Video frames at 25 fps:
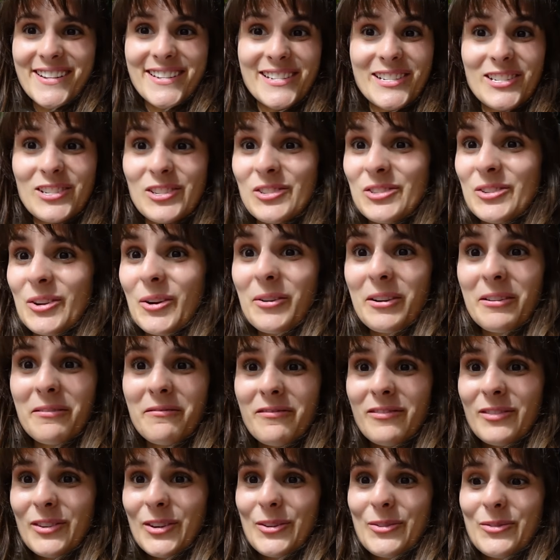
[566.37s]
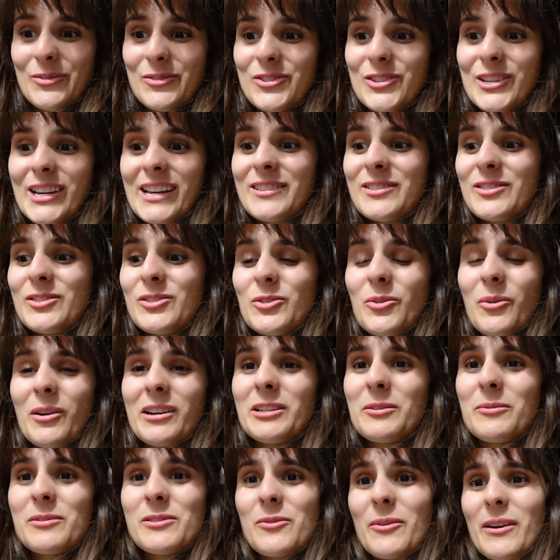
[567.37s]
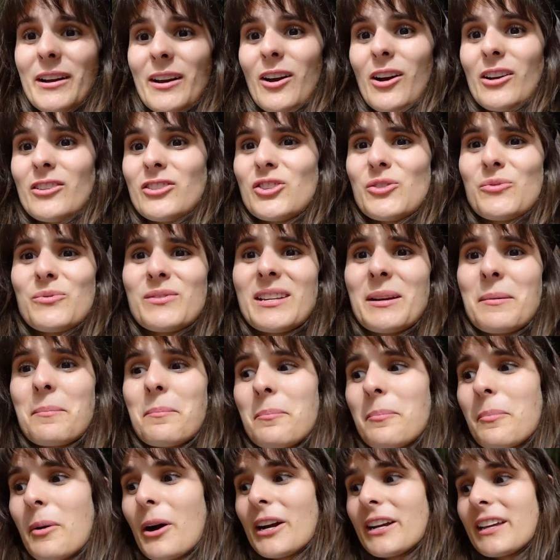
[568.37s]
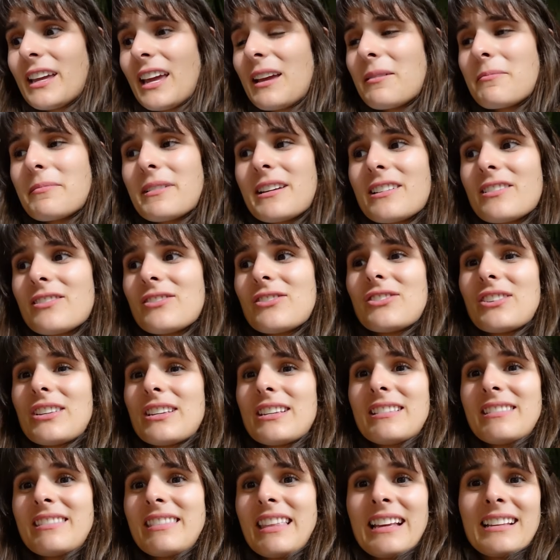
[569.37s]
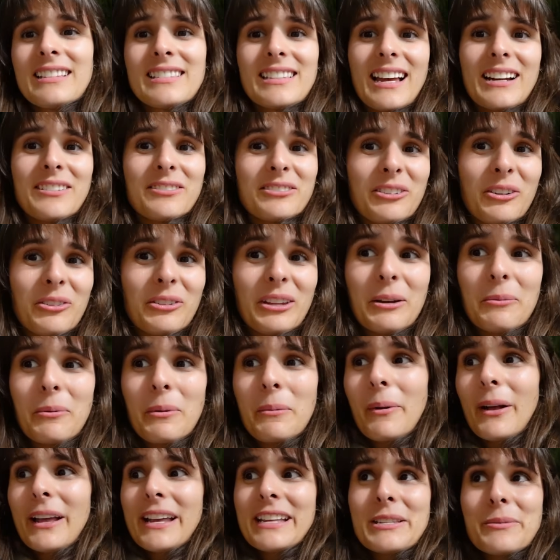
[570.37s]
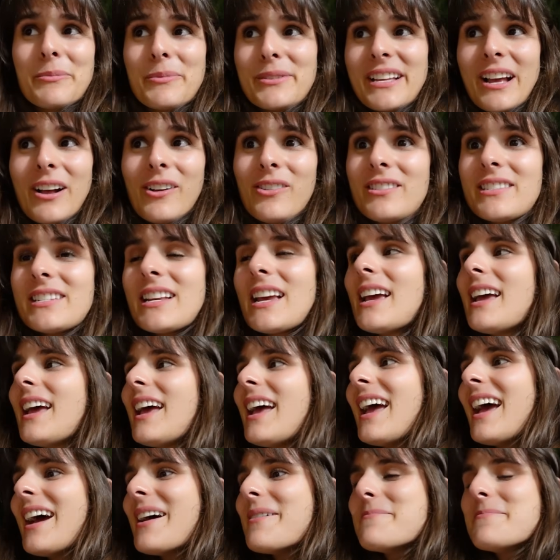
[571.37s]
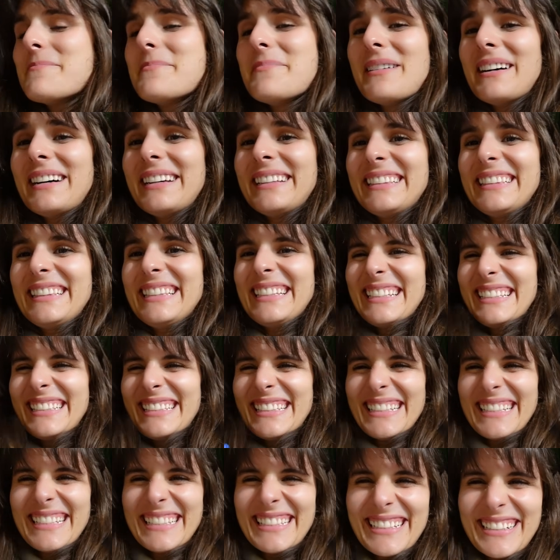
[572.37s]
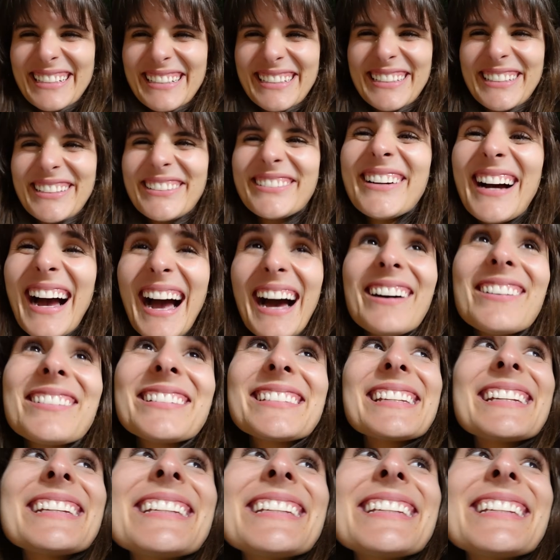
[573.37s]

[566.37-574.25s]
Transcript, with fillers: She's so confused. She has no idea what's going on. She was like barking because she thinks, I don't know, like we're probably at someone's house. But this is our new house.